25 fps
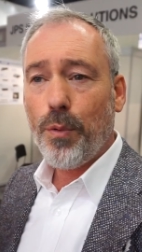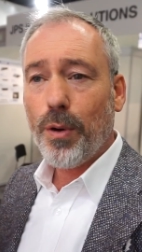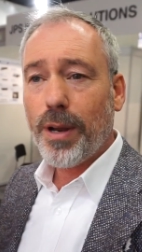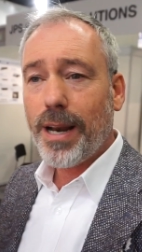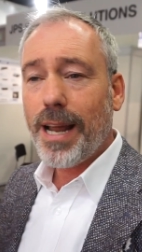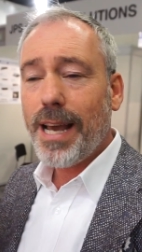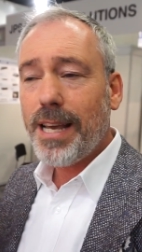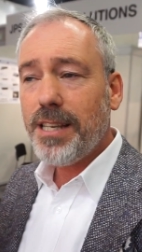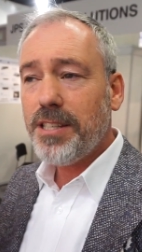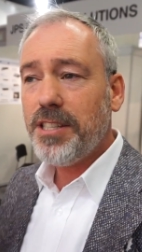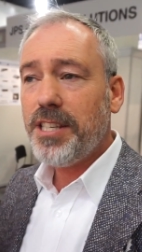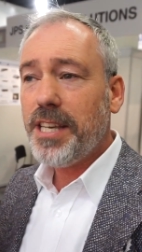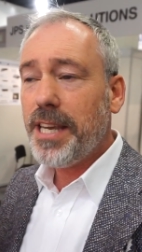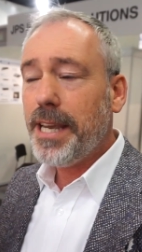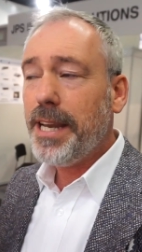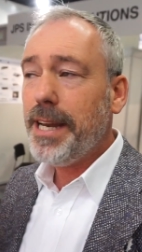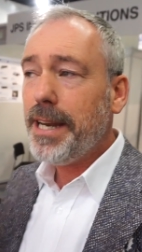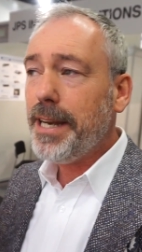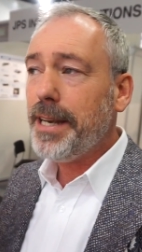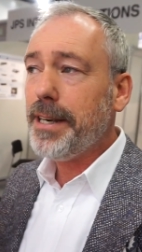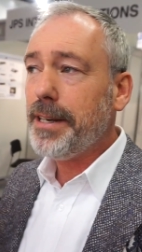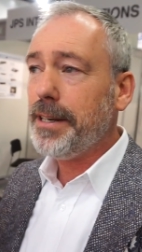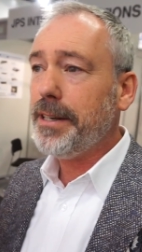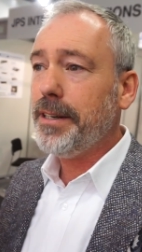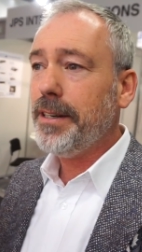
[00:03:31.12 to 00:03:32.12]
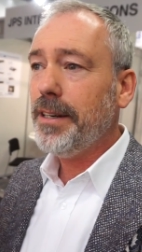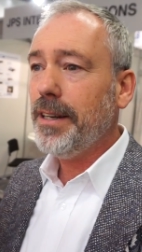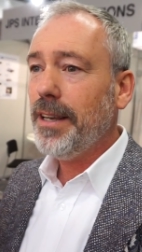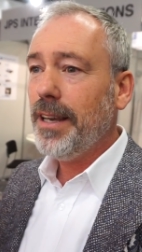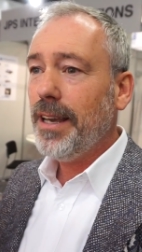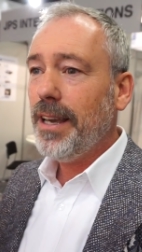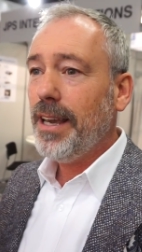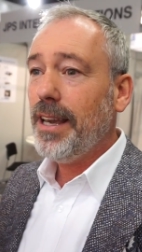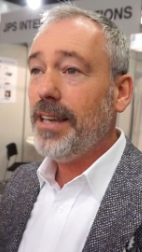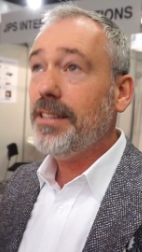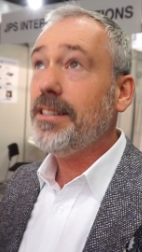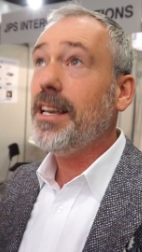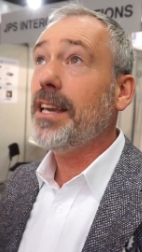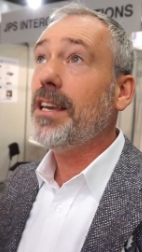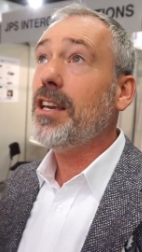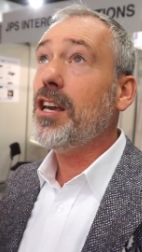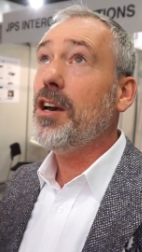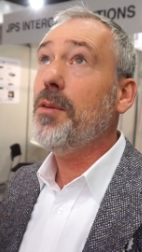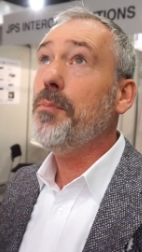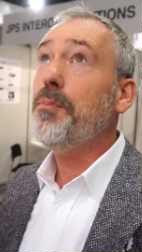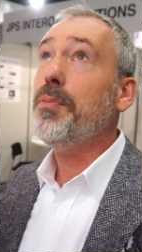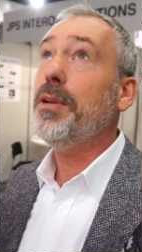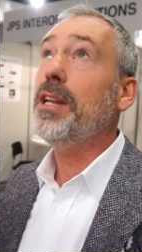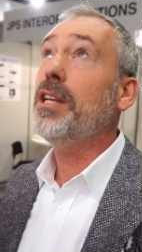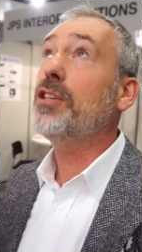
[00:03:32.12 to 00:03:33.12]
What I see here is a
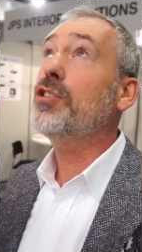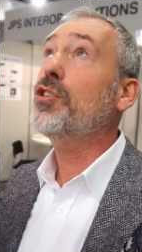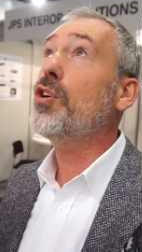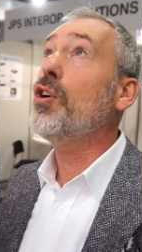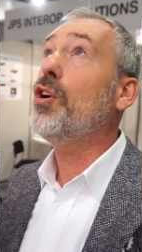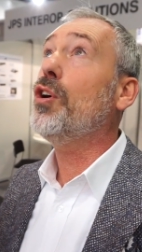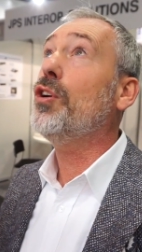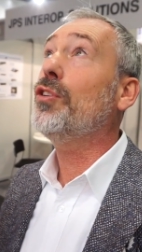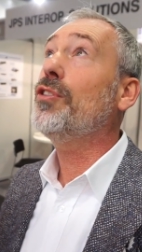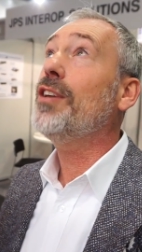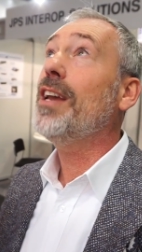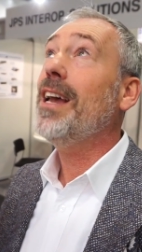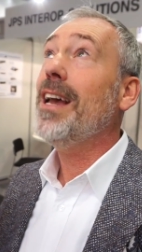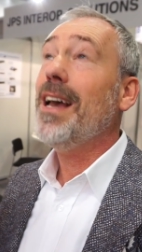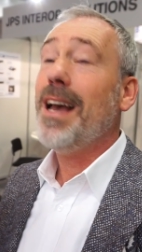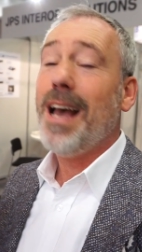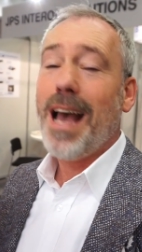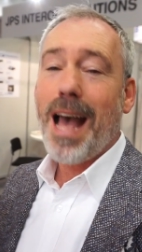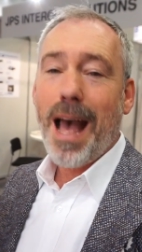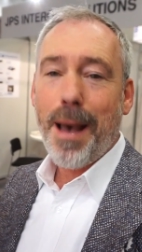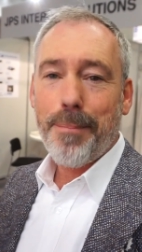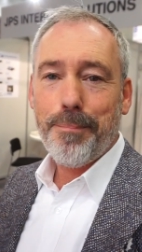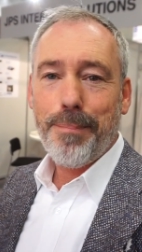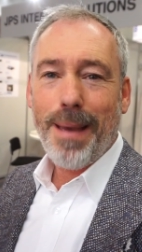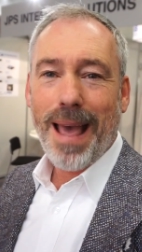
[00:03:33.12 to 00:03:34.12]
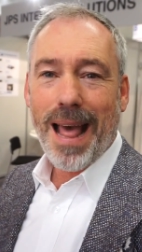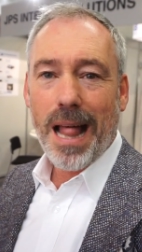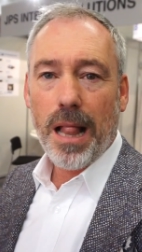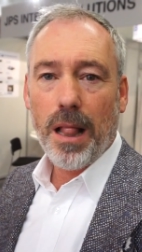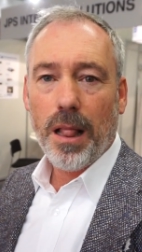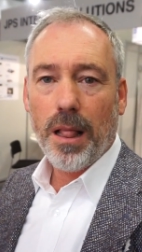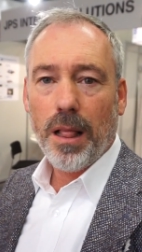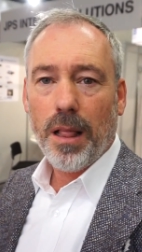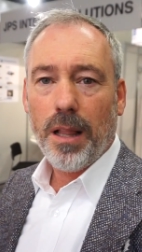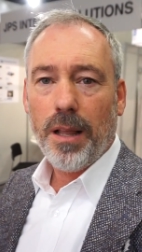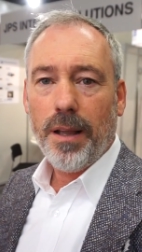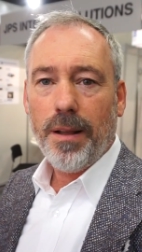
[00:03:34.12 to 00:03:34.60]
company is called Abell.